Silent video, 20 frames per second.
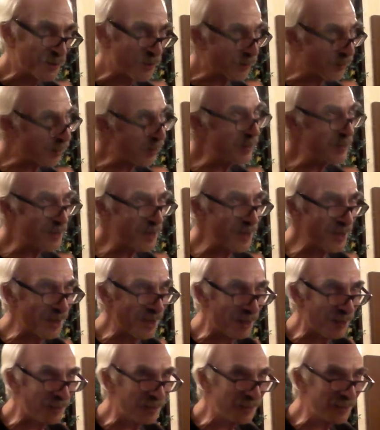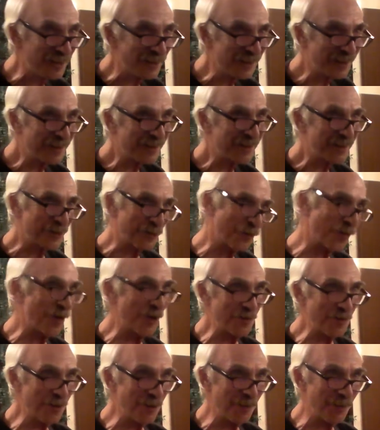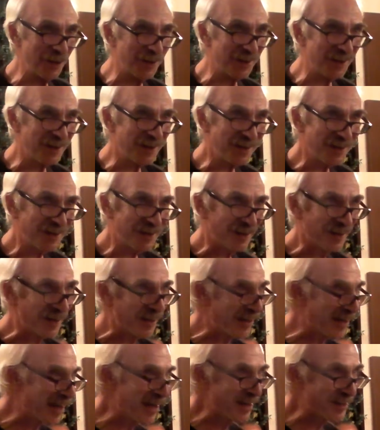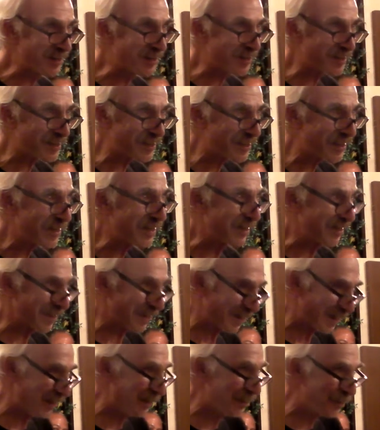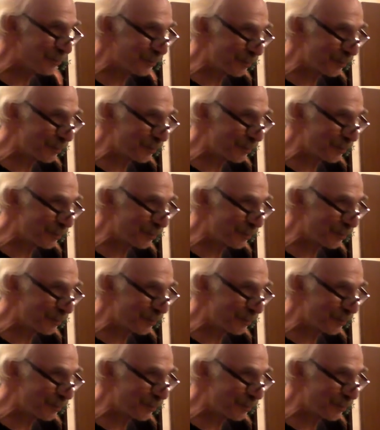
one time, to one woman, and that's the end of the